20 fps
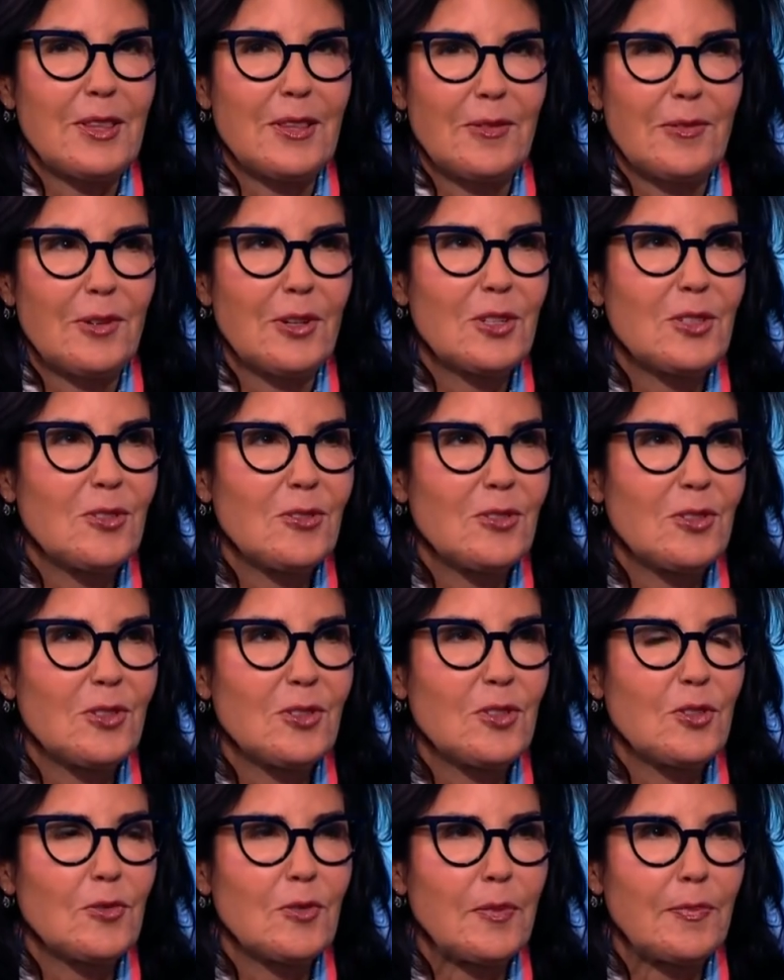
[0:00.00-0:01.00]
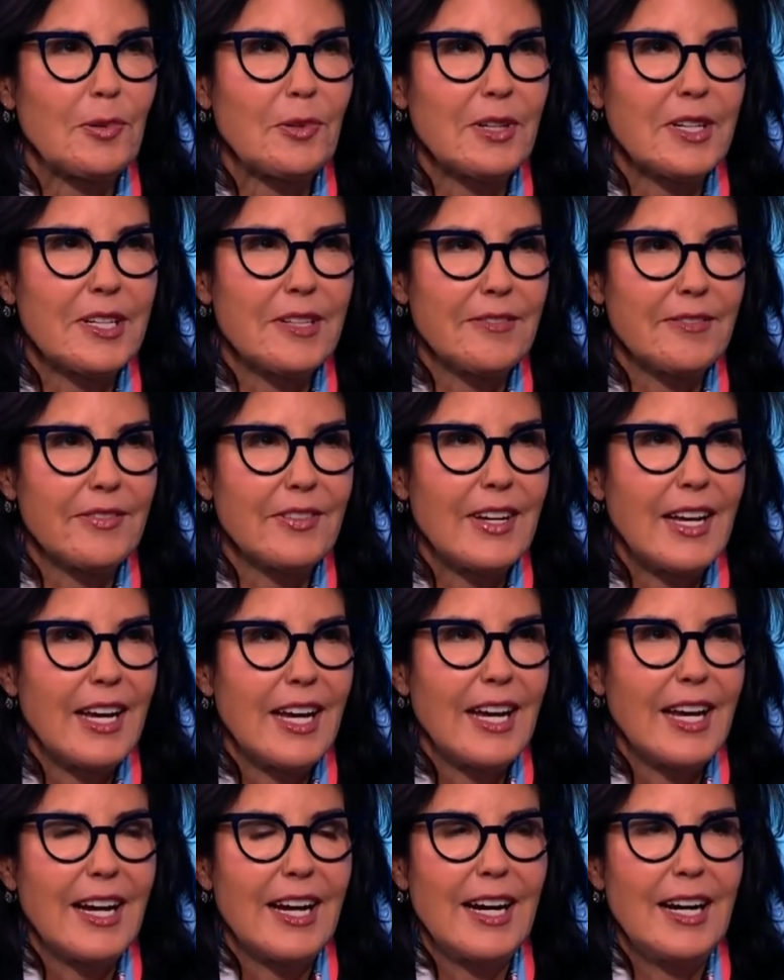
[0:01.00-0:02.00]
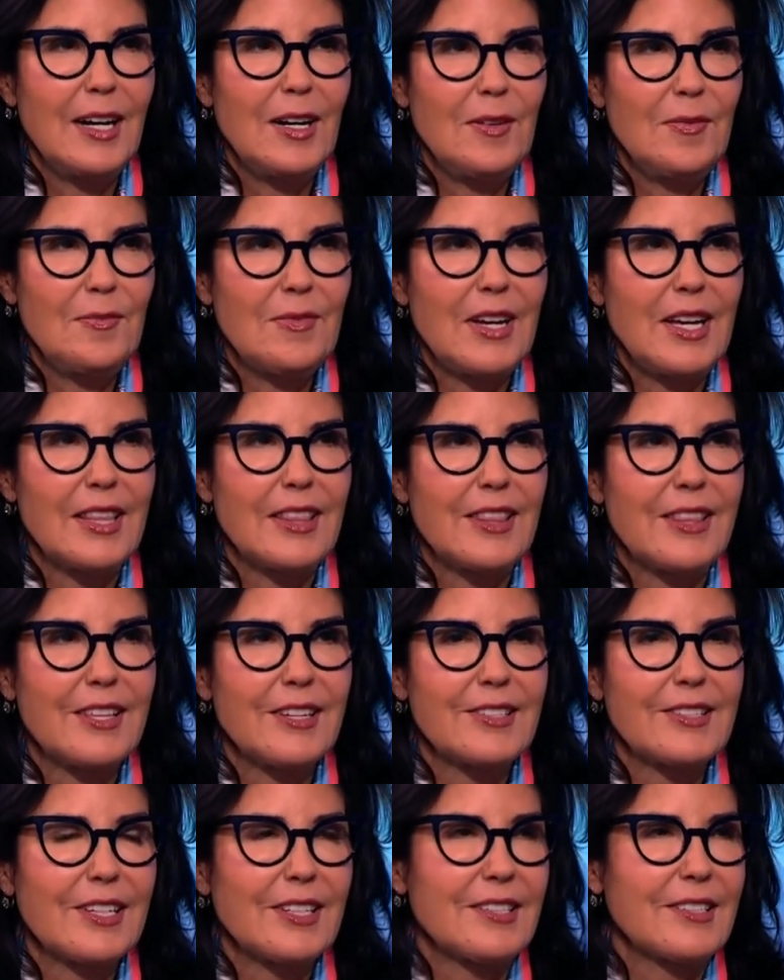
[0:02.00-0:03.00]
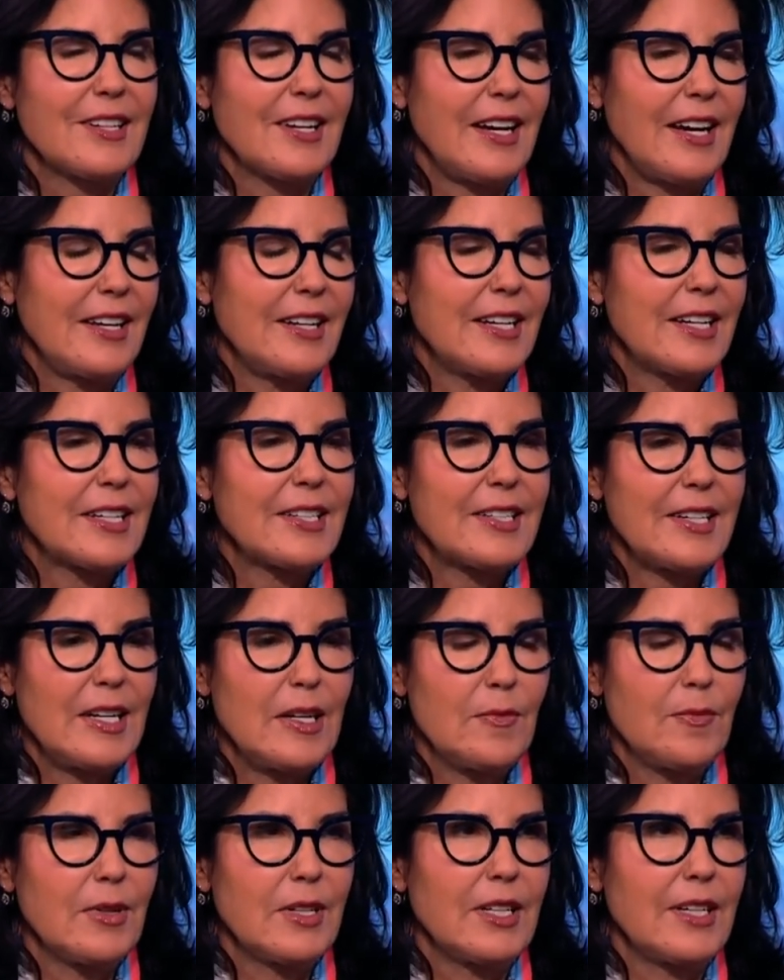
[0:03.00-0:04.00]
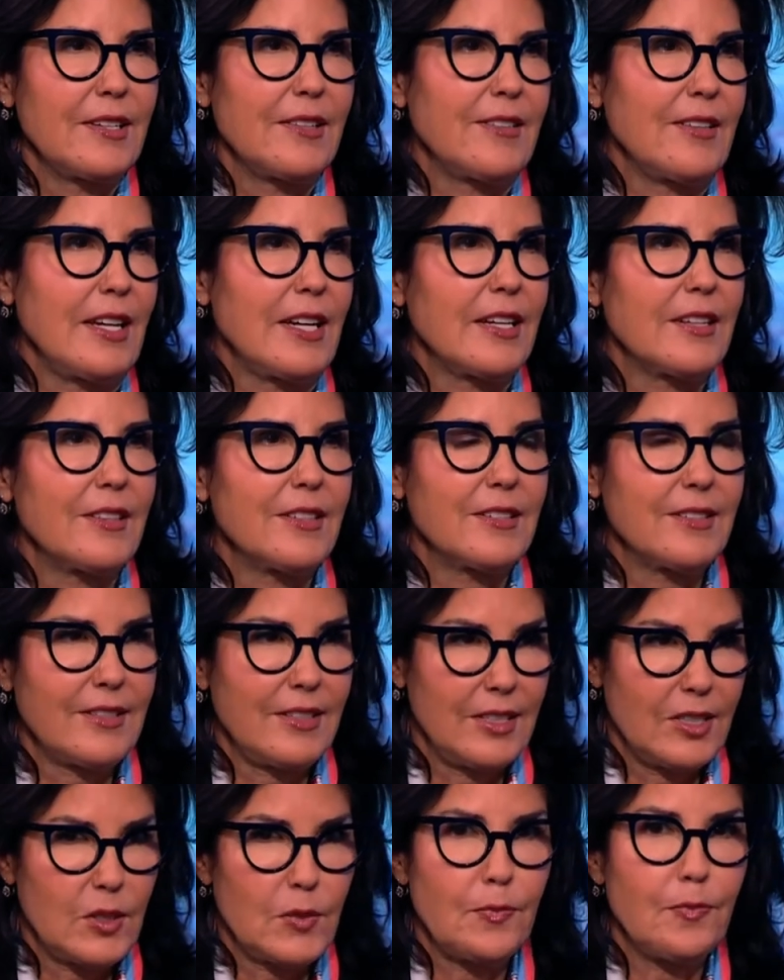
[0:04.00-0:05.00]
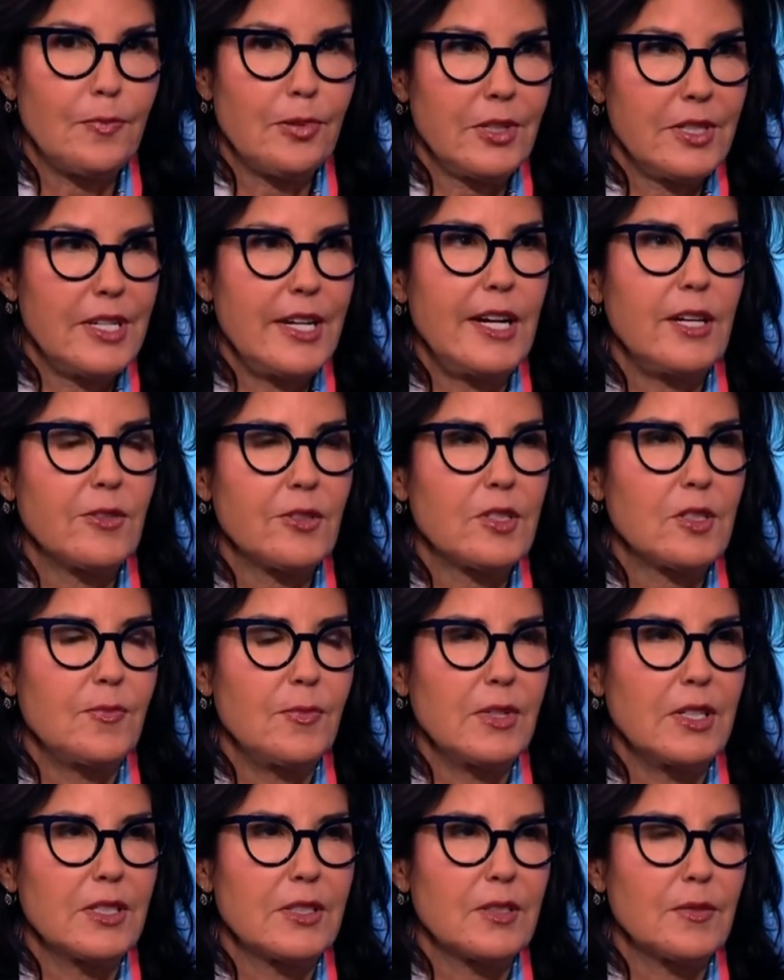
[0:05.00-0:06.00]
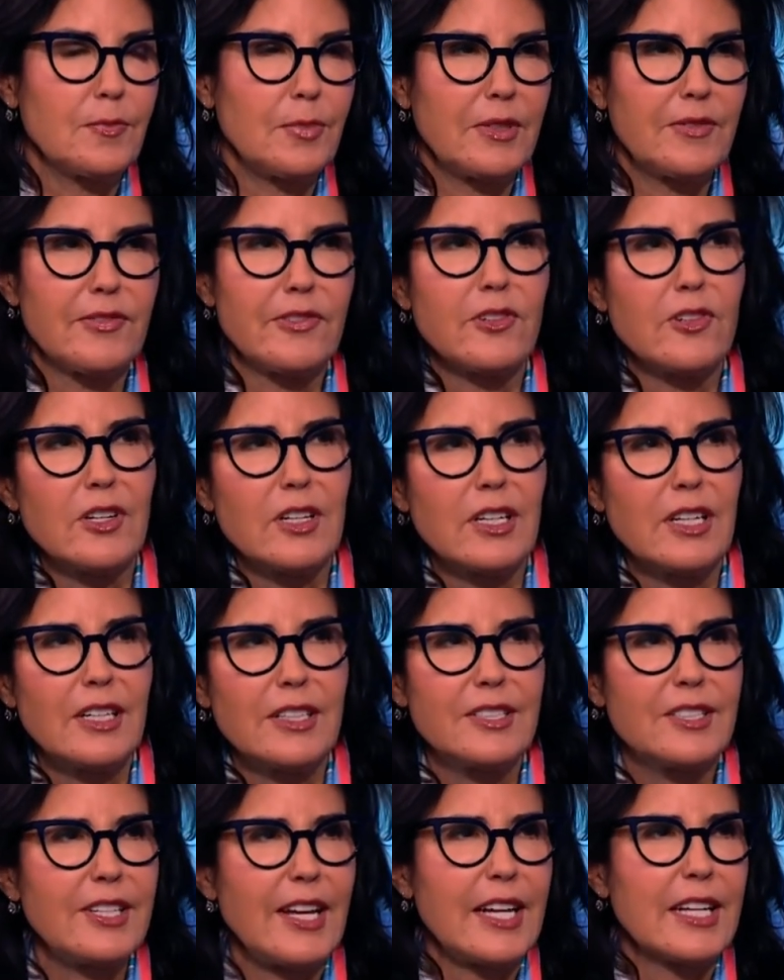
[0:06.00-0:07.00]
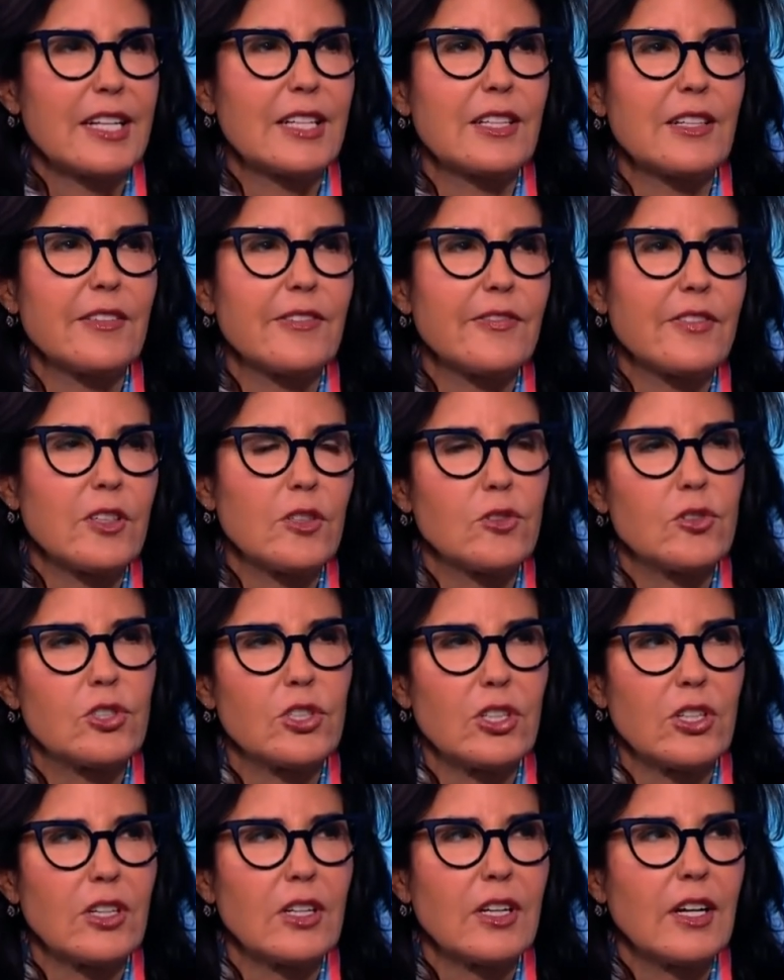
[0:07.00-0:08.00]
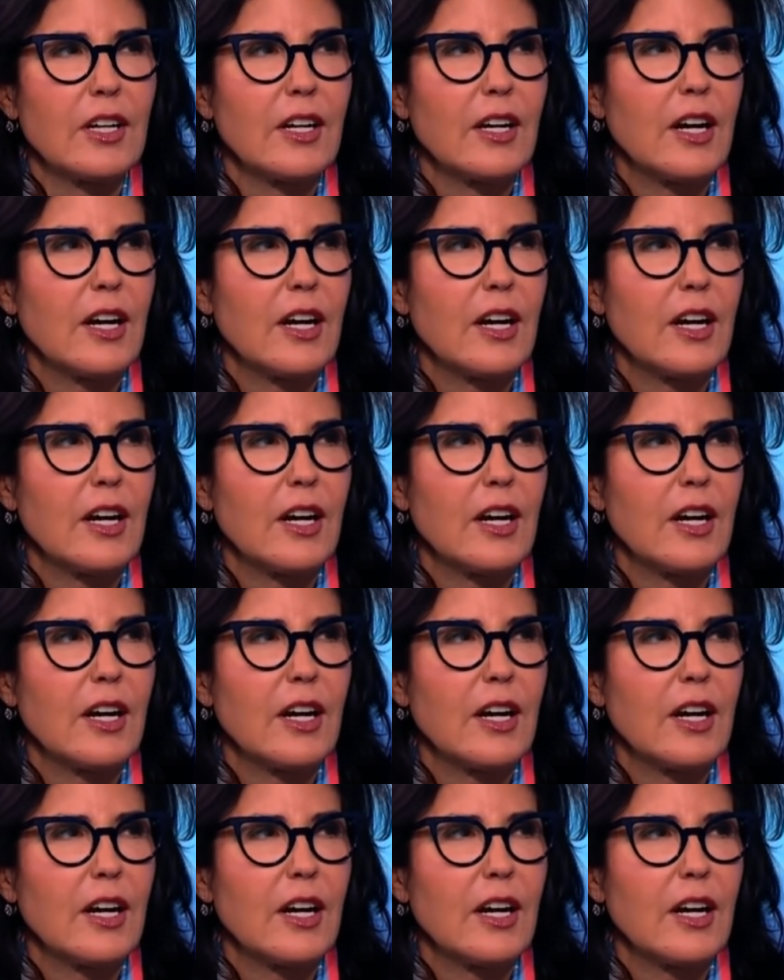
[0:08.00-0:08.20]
the word you used, reprieve. This is an example, I think, this pronouncement, but for a date in the future,